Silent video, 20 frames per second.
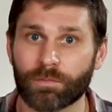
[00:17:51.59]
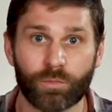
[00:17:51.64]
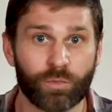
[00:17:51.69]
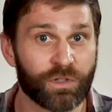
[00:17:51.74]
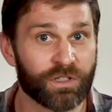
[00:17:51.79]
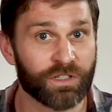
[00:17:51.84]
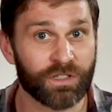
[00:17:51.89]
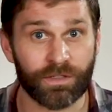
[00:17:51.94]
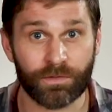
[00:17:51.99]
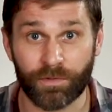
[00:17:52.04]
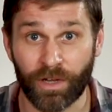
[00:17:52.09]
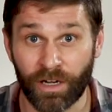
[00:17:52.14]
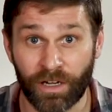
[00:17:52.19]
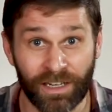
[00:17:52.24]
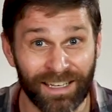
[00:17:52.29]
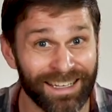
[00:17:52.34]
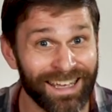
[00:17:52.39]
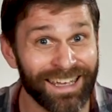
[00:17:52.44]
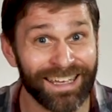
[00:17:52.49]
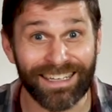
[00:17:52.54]
which is a
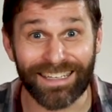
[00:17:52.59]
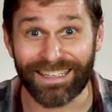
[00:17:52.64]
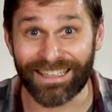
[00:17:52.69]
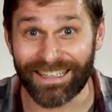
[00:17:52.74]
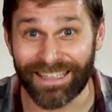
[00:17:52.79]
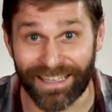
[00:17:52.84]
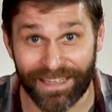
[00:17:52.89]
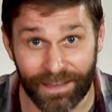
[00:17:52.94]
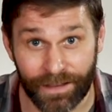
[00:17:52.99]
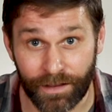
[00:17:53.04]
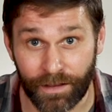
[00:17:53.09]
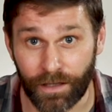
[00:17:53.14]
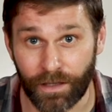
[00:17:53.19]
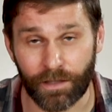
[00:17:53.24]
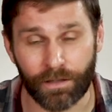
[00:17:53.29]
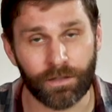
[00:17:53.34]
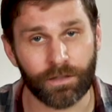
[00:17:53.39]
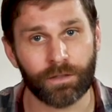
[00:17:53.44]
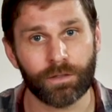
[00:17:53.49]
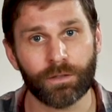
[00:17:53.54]
very yin
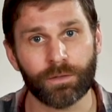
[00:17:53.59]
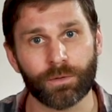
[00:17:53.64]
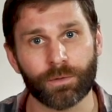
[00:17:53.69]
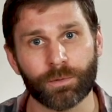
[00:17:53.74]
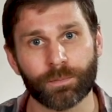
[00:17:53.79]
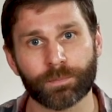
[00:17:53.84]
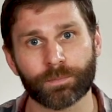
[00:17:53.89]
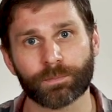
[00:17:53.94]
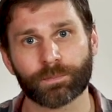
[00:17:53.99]
thing to do.